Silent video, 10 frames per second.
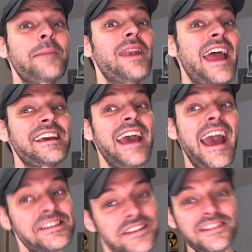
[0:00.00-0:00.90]
a blank
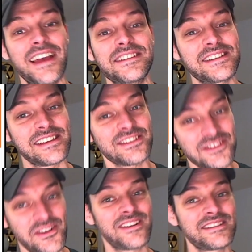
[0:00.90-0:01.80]
acetate to get
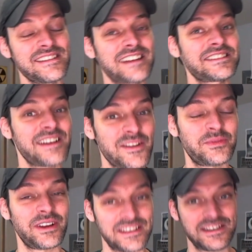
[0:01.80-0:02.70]
started, and that's another
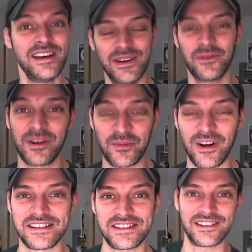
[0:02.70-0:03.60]
place where your
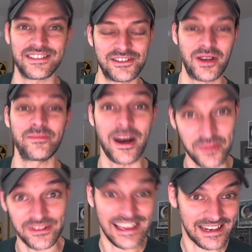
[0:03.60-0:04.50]
price is going to jump
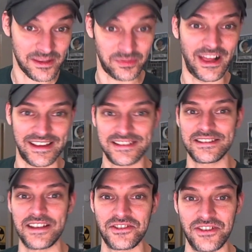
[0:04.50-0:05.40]
up on getting the blanks,
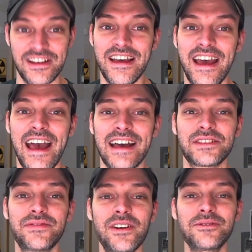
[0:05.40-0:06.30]
essentially.
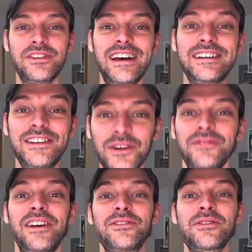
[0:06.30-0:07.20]
As PhonoCut
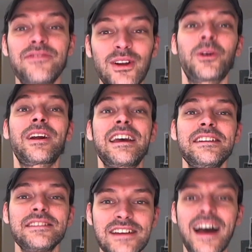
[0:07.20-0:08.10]
co-founder
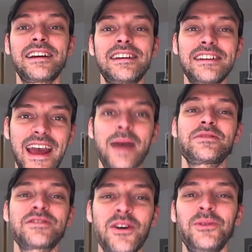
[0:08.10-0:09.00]
Florian Doc
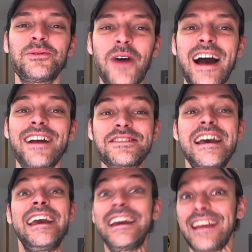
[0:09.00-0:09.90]
Caps told Wired,
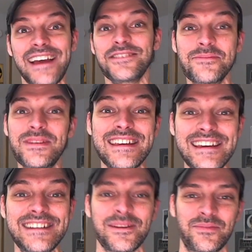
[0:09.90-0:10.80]
it has to be
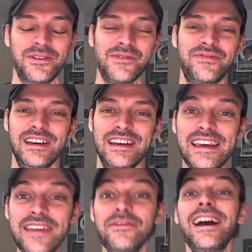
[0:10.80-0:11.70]
idiot-proof.
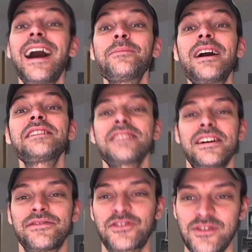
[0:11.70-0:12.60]
Even I
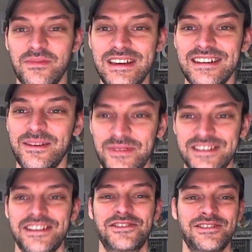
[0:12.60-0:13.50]
myself should be in a
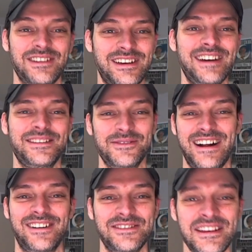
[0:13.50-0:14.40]
position to cut the
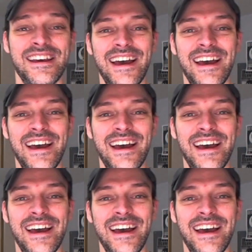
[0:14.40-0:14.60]
records.